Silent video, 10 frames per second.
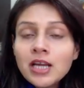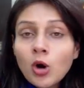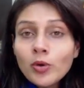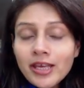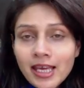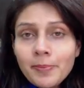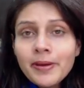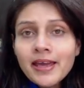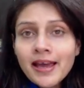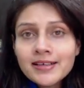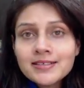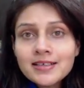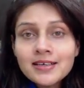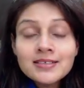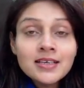Now,
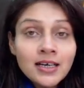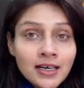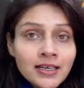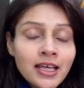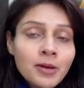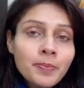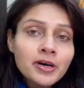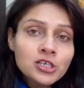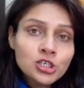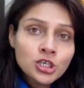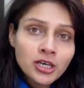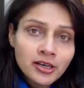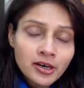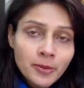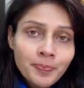EPS is earning per
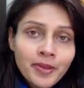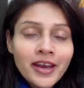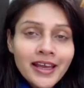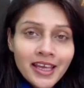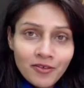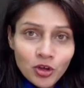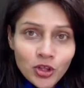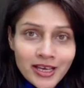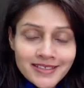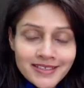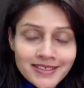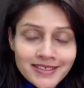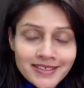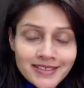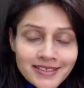share. When I gave you the
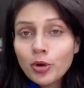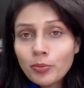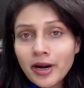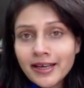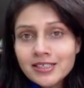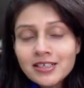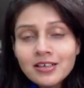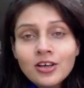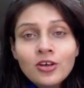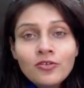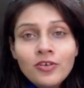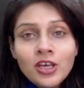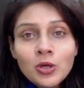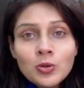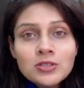example of a proprietor, we
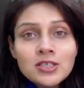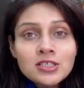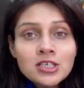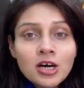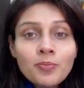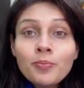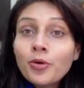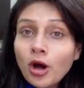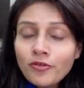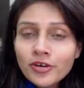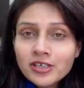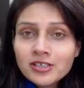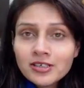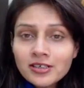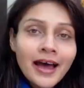used the term
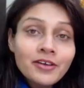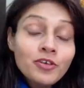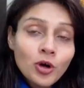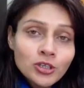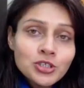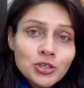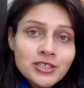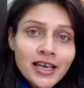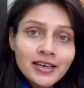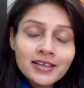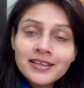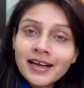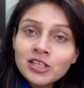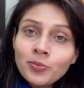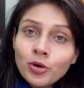profit. And we also said
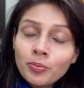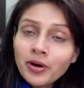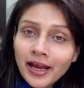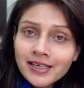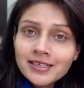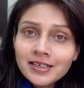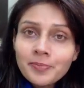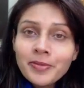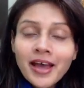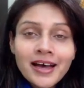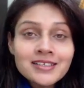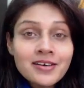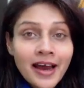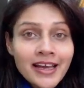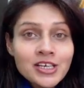that the proprietor
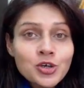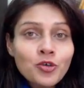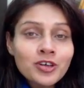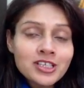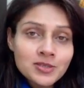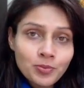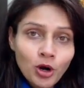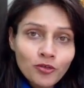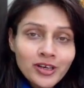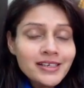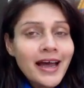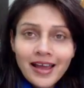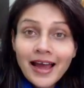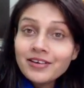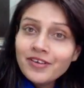has right over this profit,
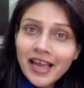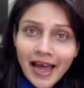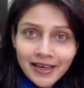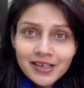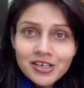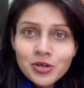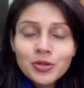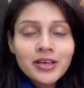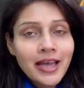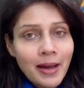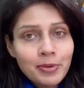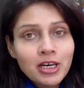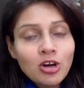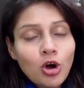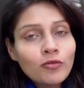and we added it to the
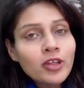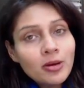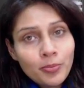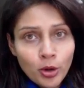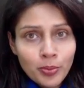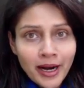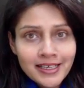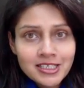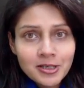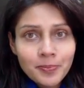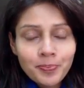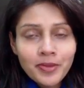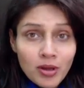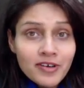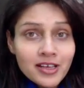capital of the proprietor.
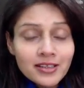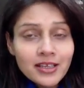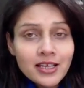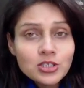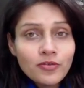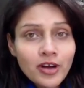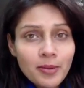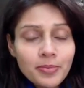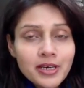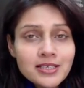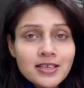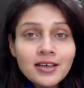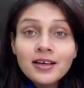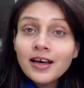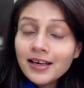However, in the case of companies,
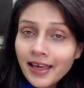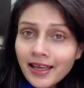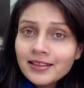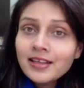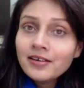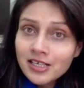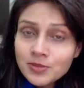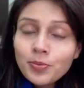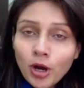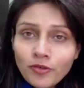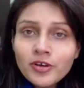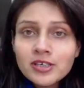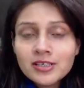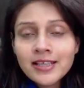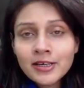again, there is
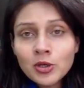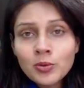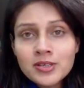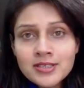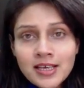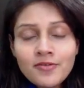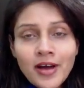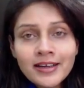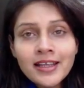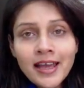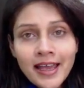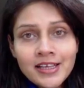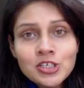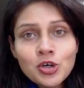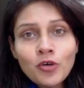profit that you receive at the
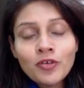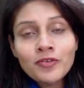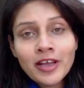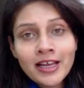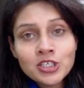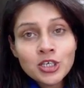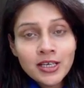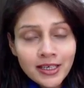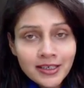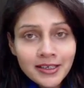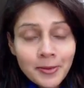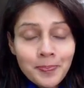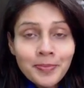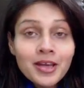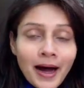end of a financial year,
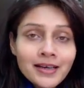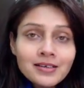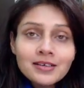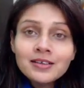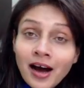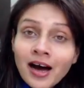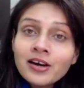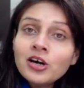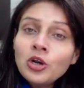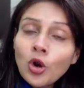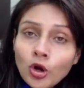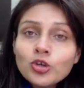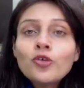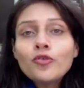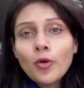but there are a
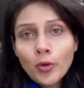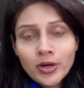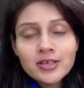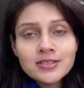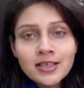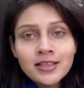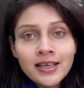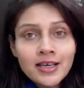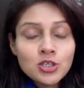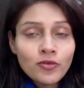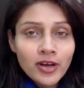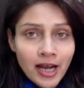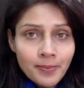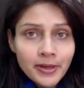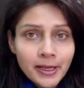lot of owners in the case of a
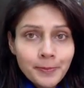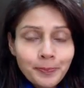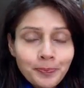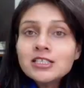company.